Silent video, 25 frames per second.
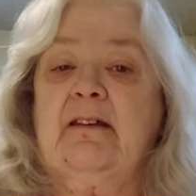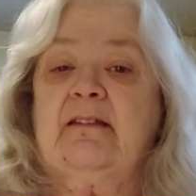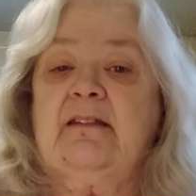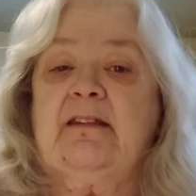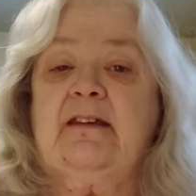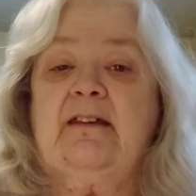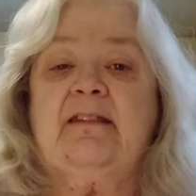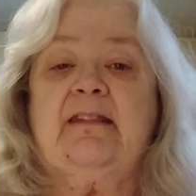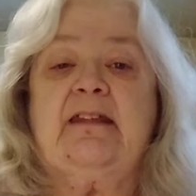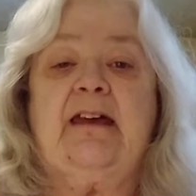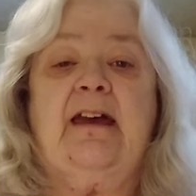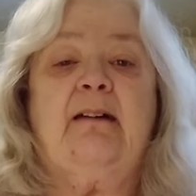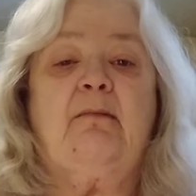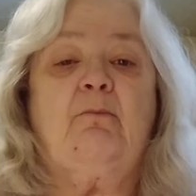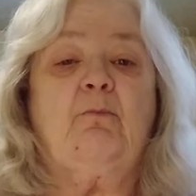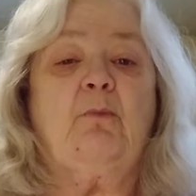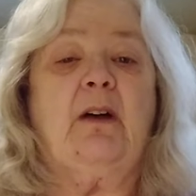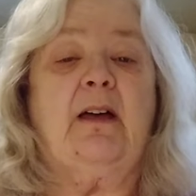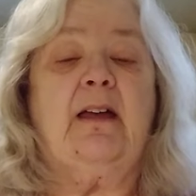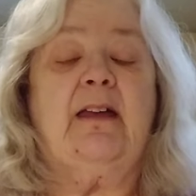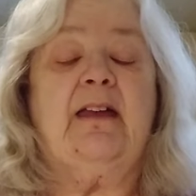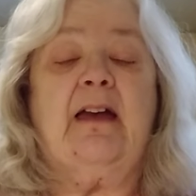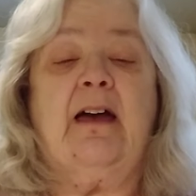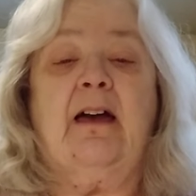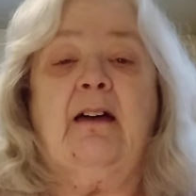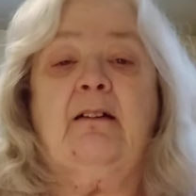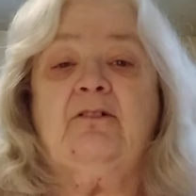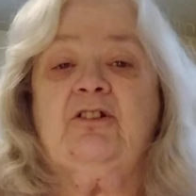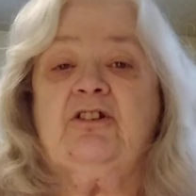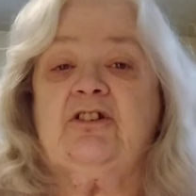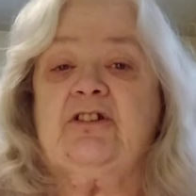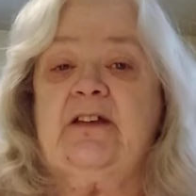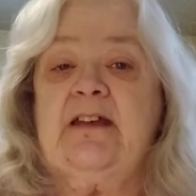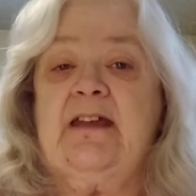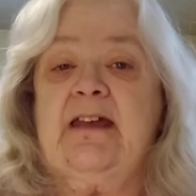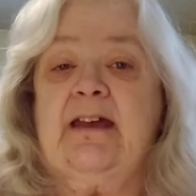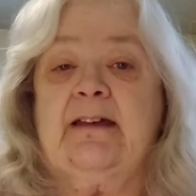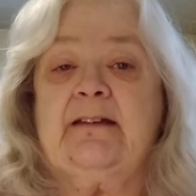And that way, all
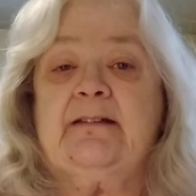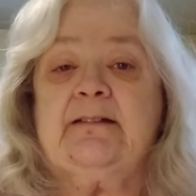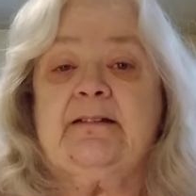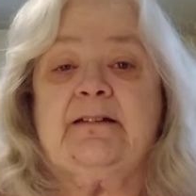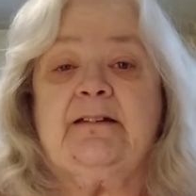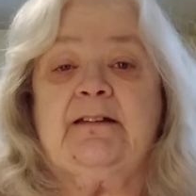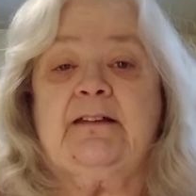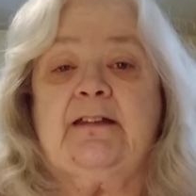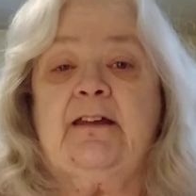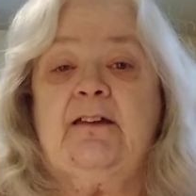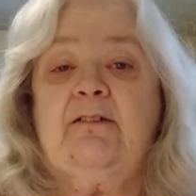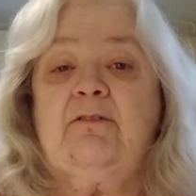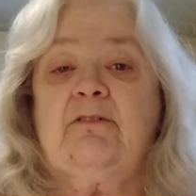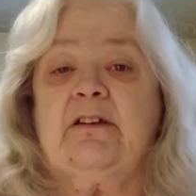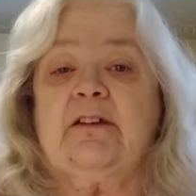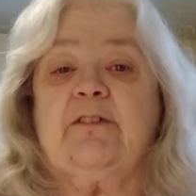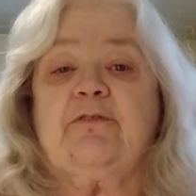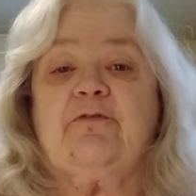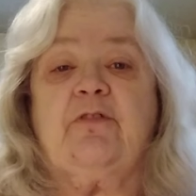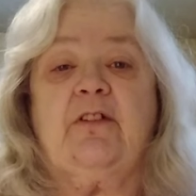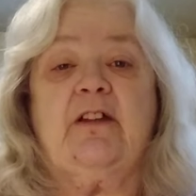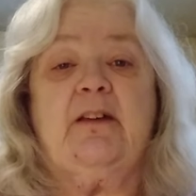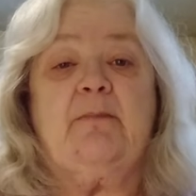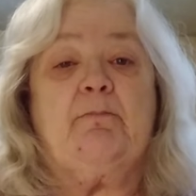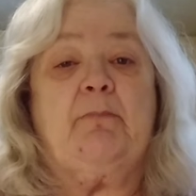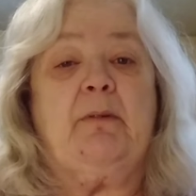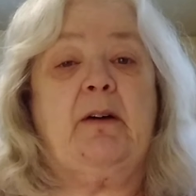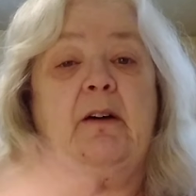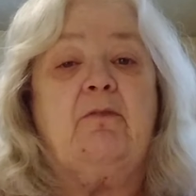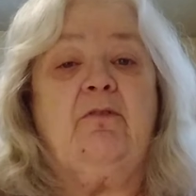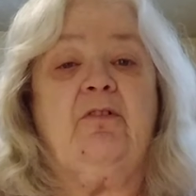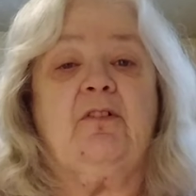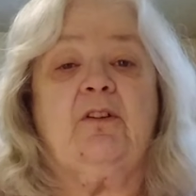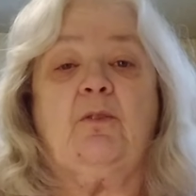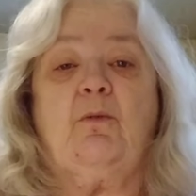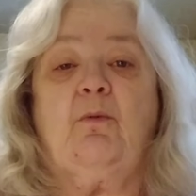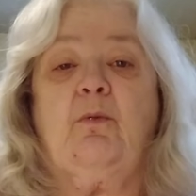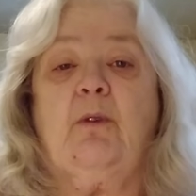she has to do is flip
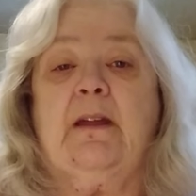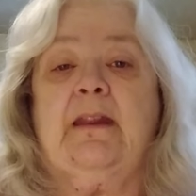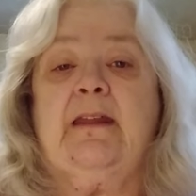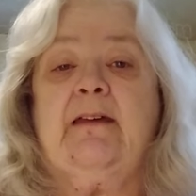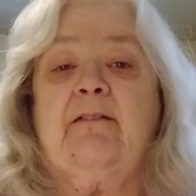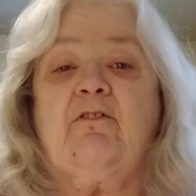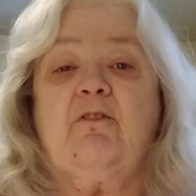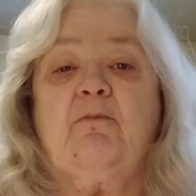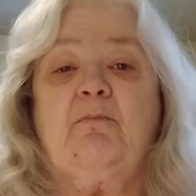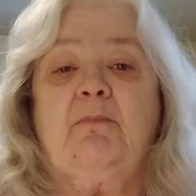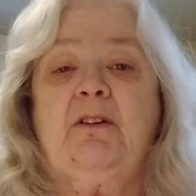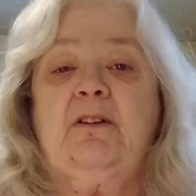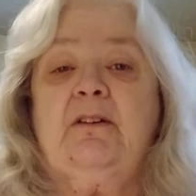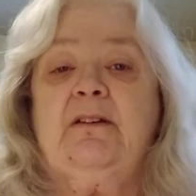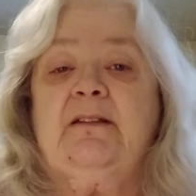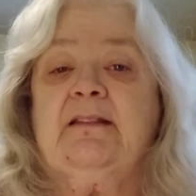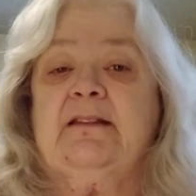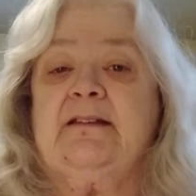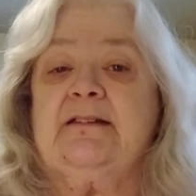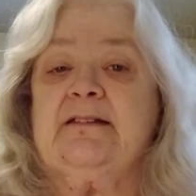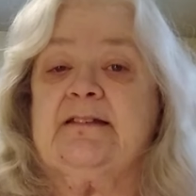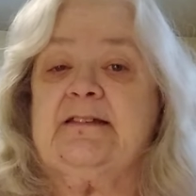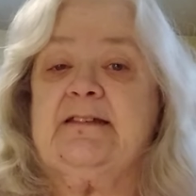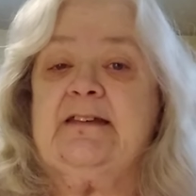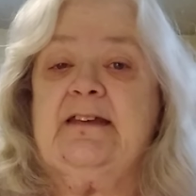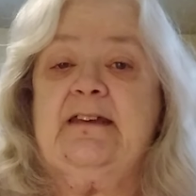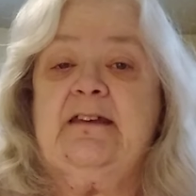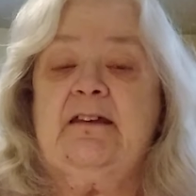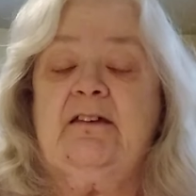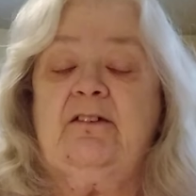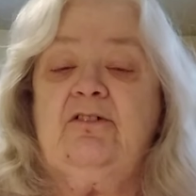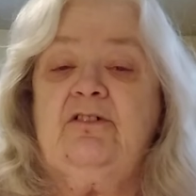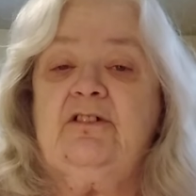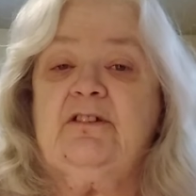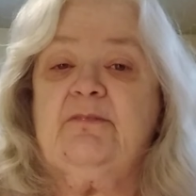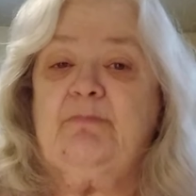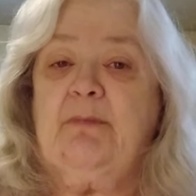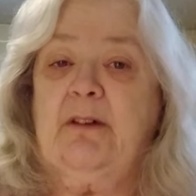over to whatever month and see
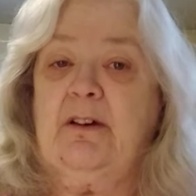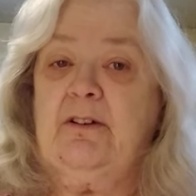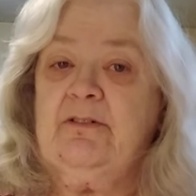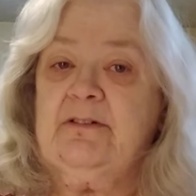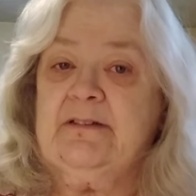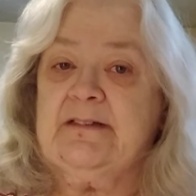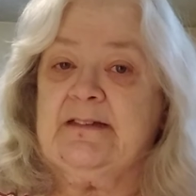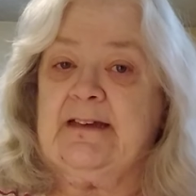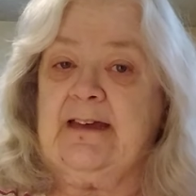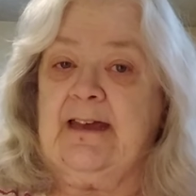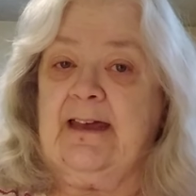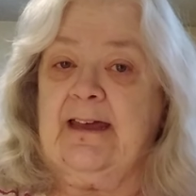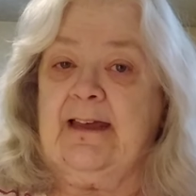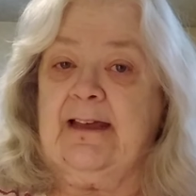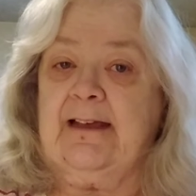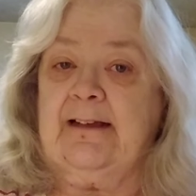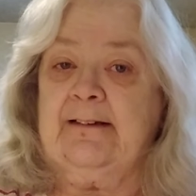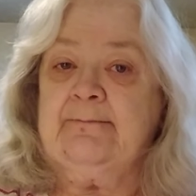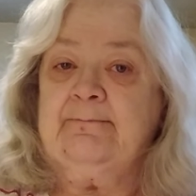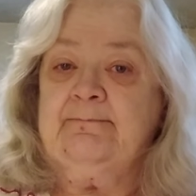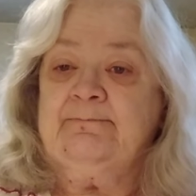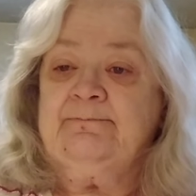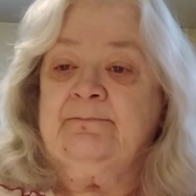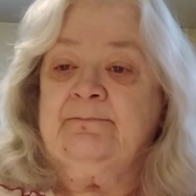whose birthday.